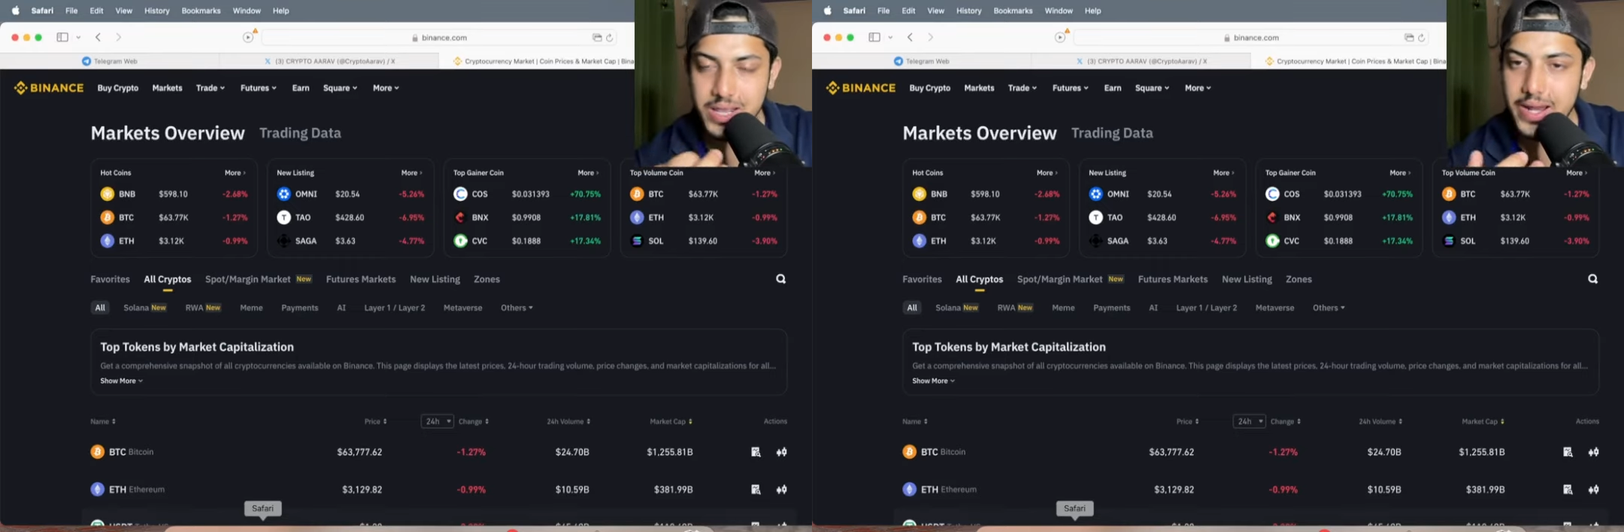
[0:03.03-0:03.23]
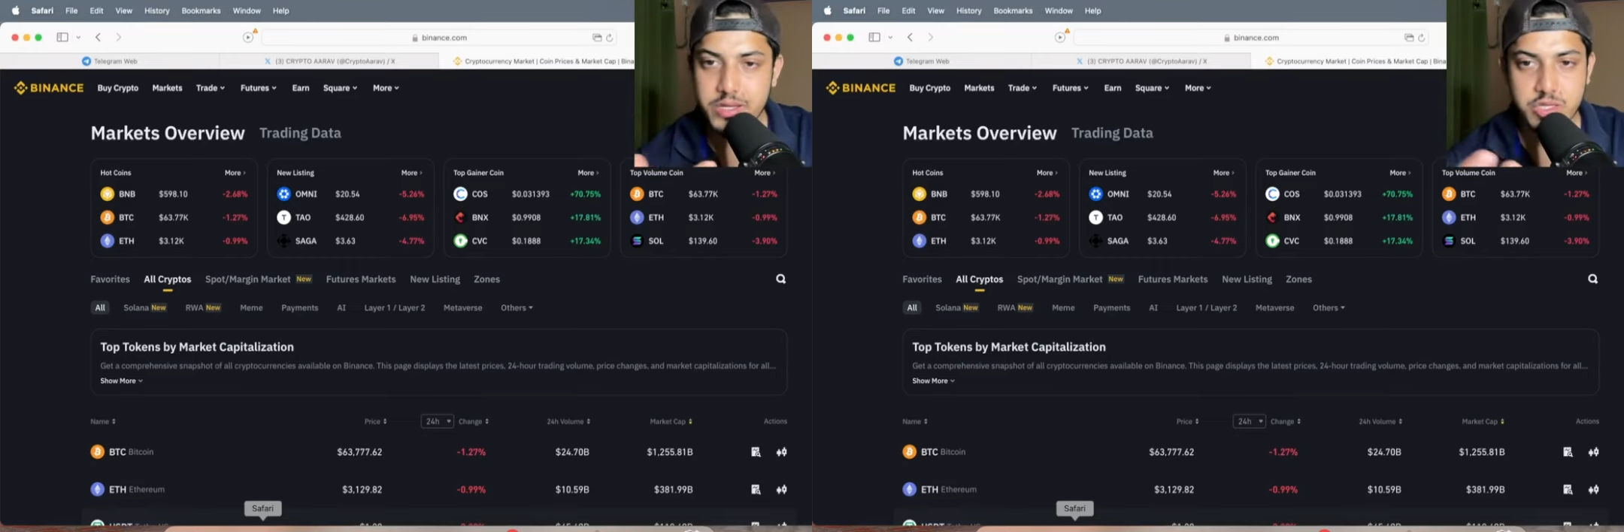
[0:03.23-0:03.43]

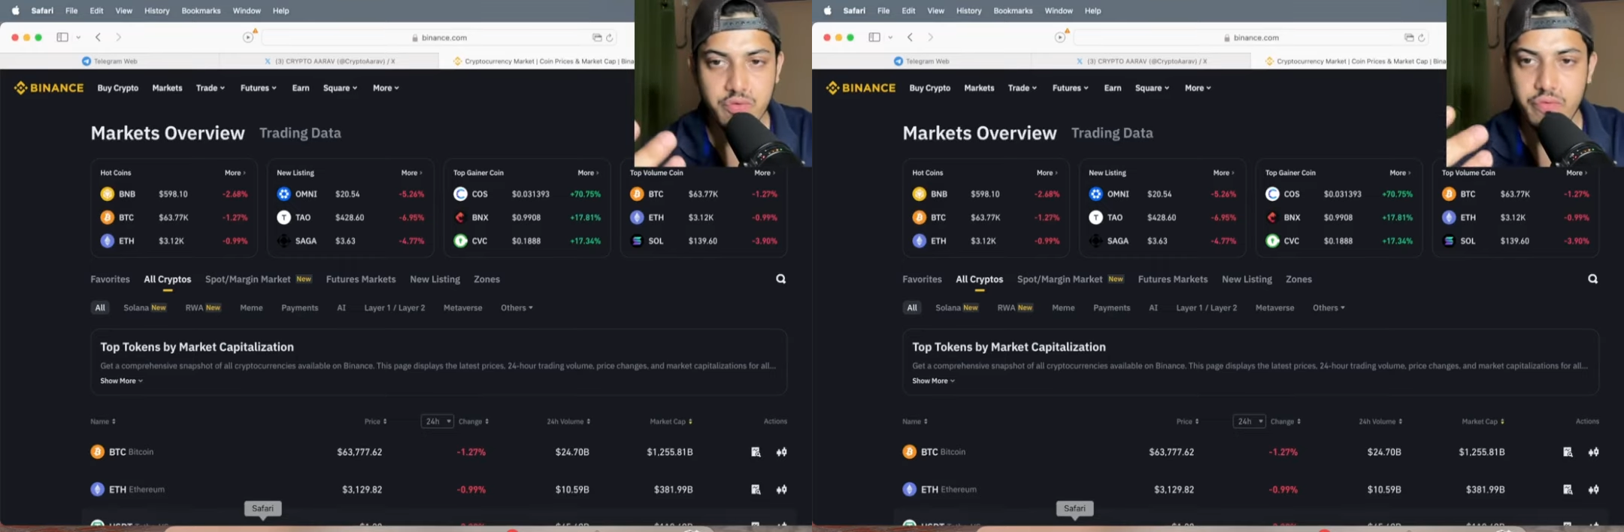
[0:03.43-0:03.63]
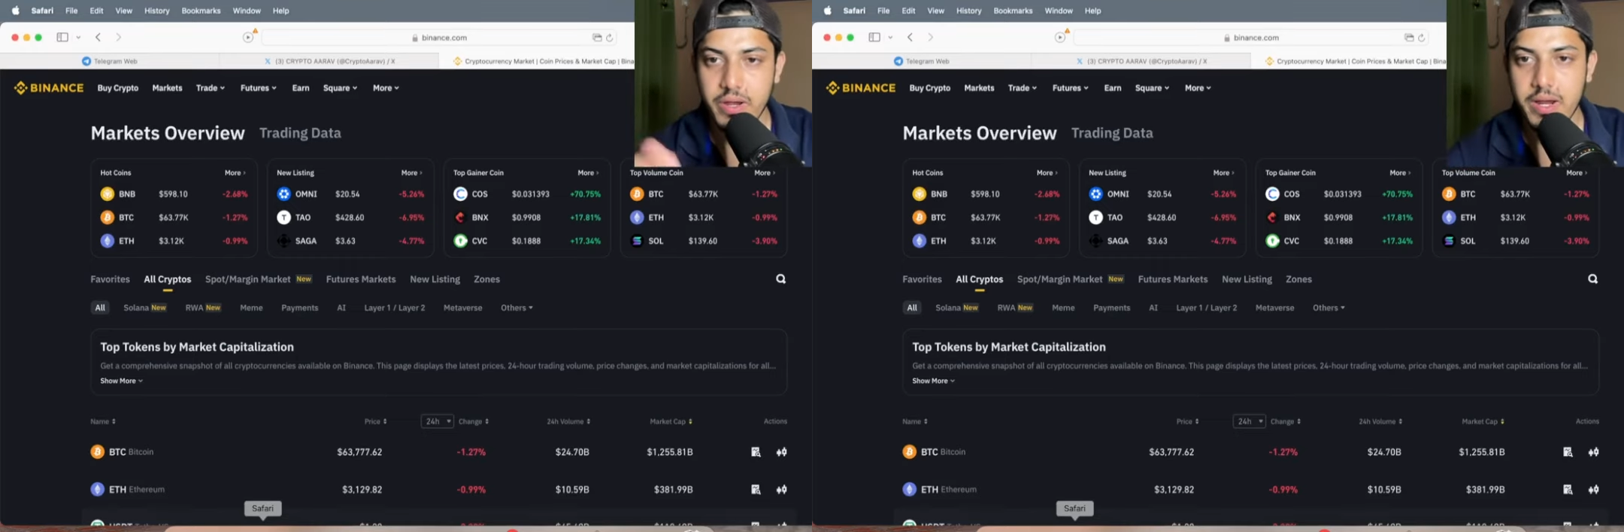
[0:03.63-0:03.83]
let's
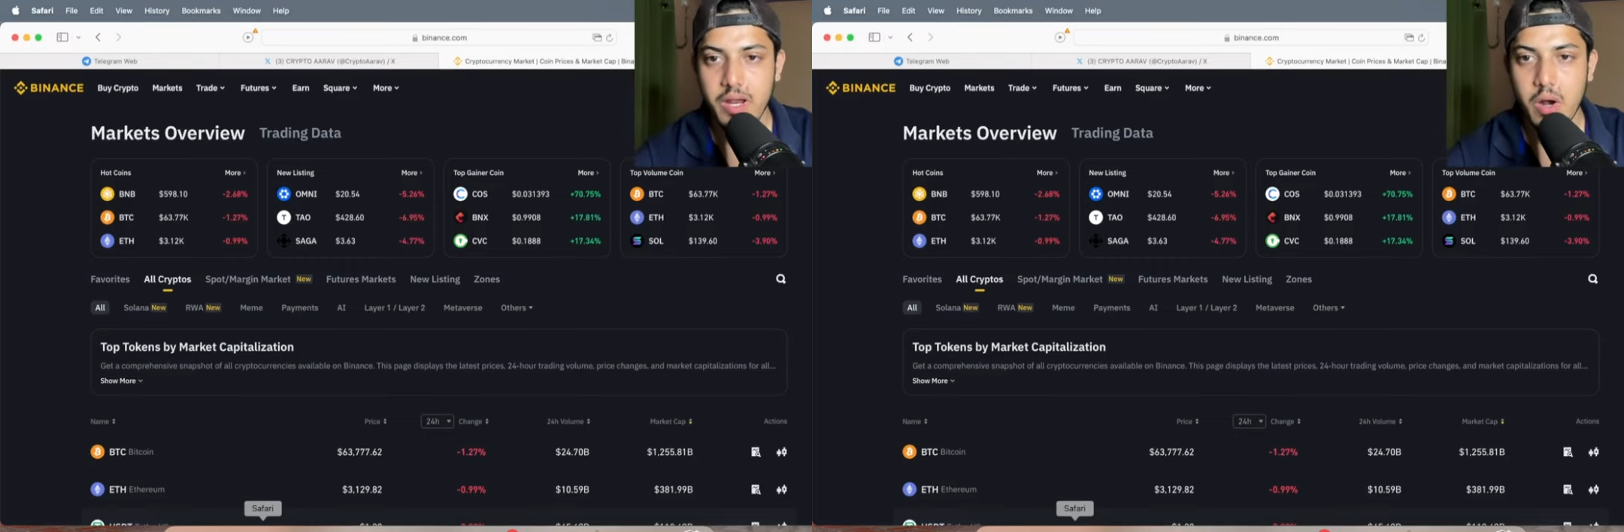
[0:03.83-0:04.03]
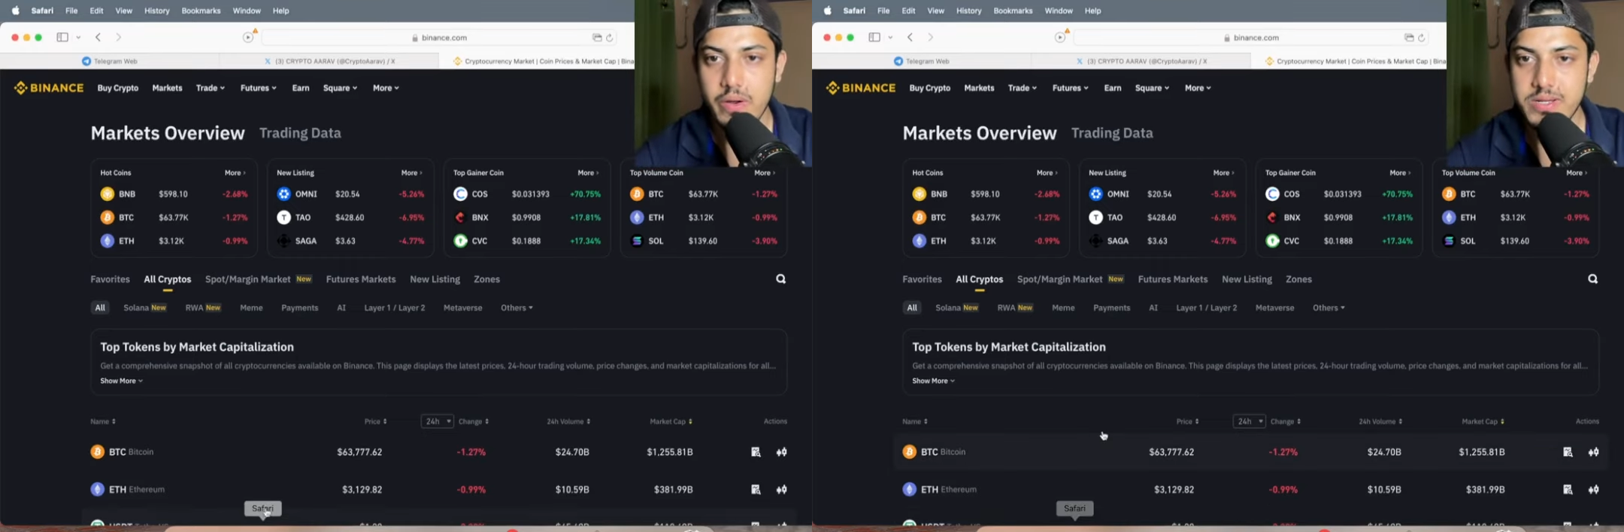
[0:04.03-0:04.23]
figure it
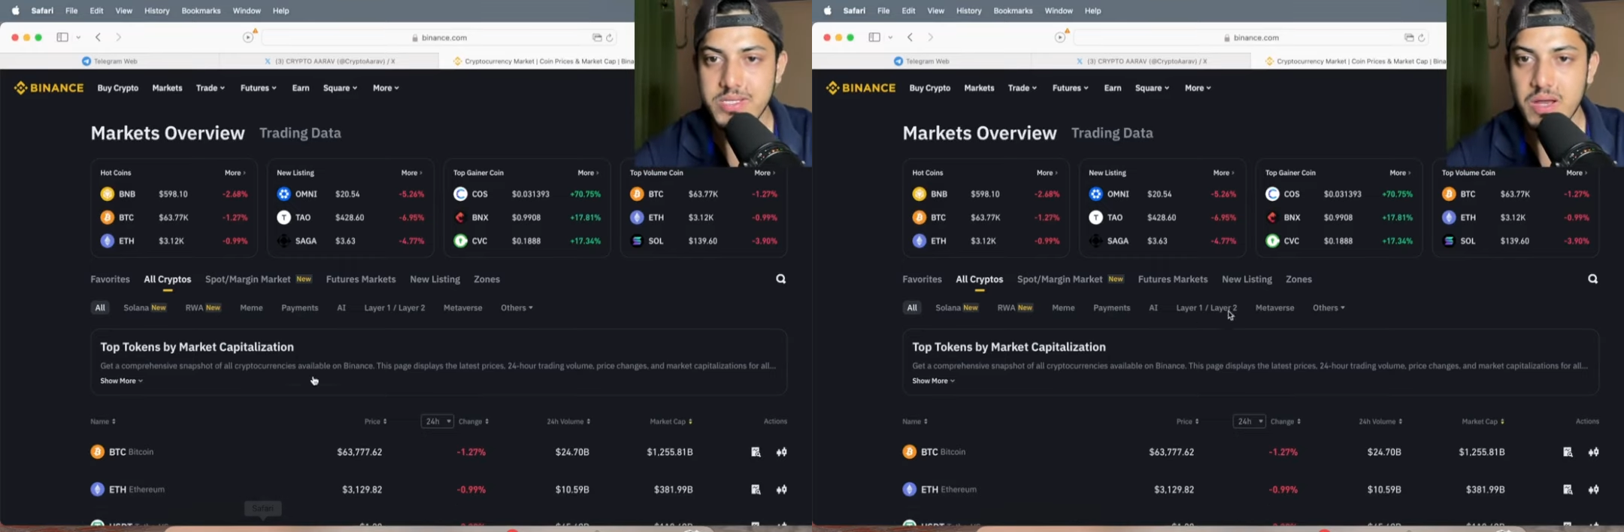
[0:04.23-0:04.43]
out it's